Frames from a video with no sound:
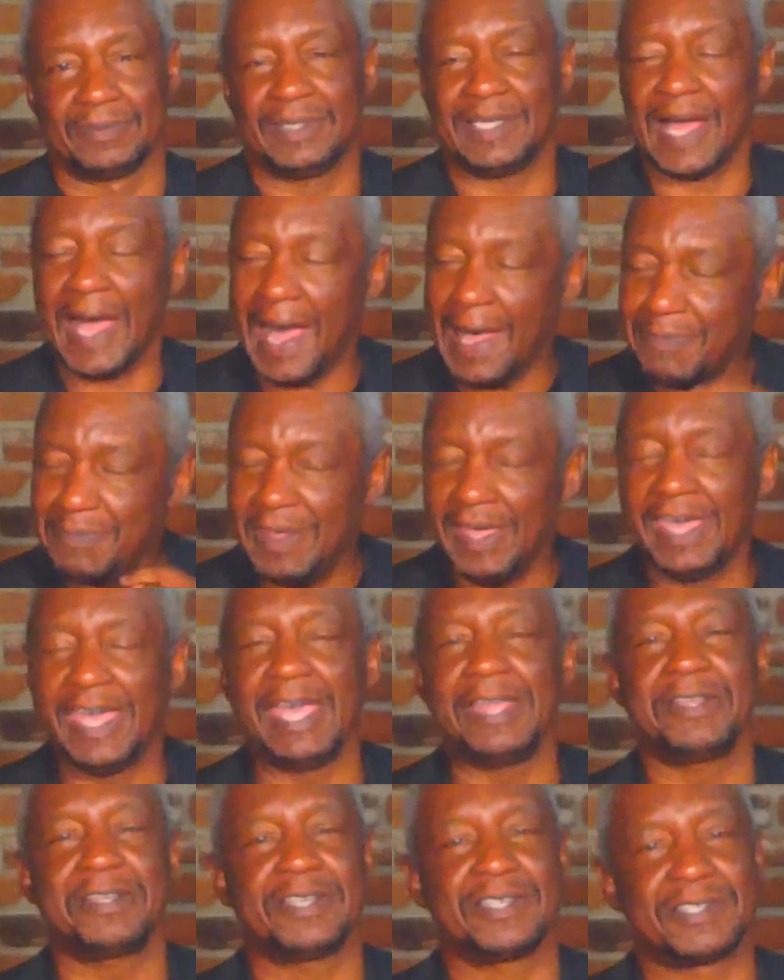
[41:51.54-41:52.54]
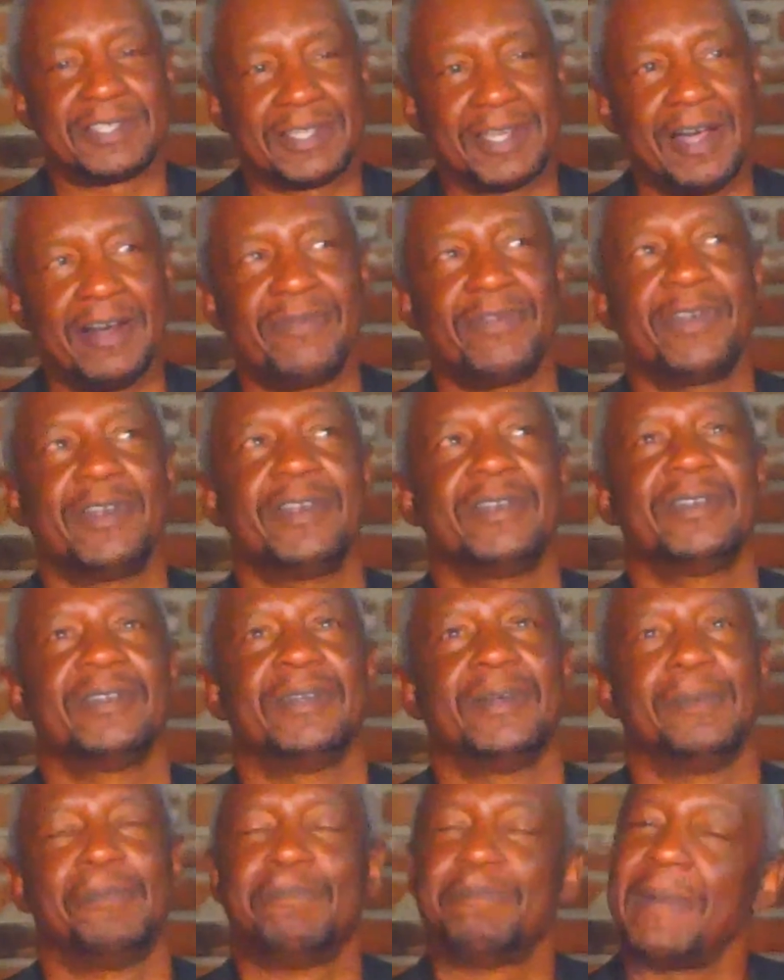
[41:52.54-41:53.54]
I begin to discover
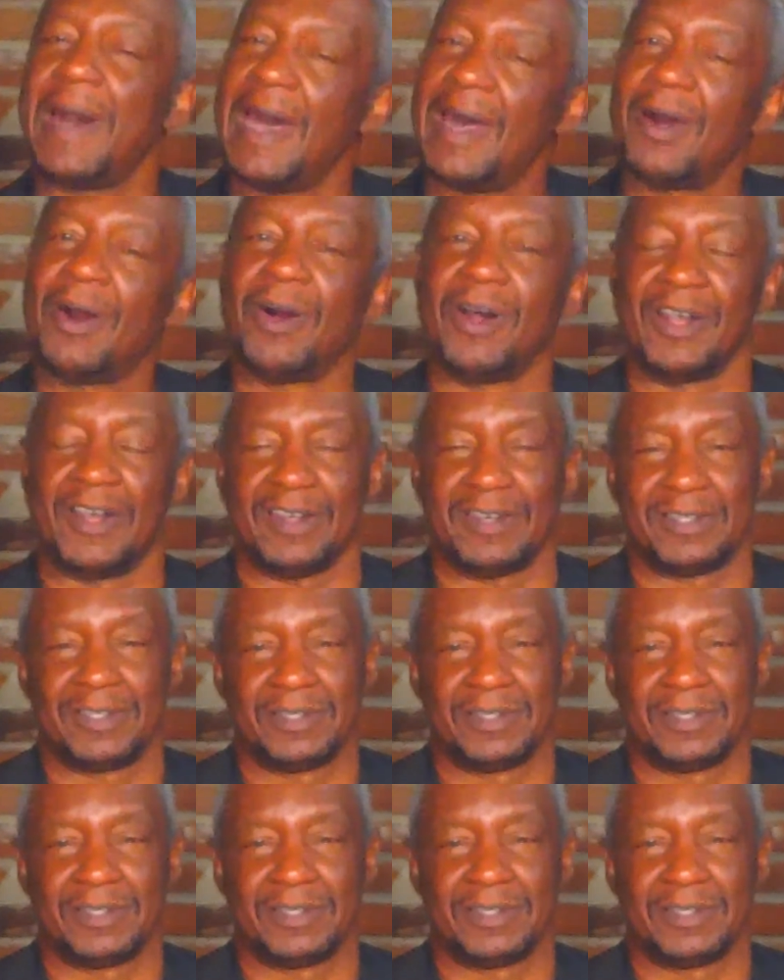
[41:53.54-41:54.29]
my heart,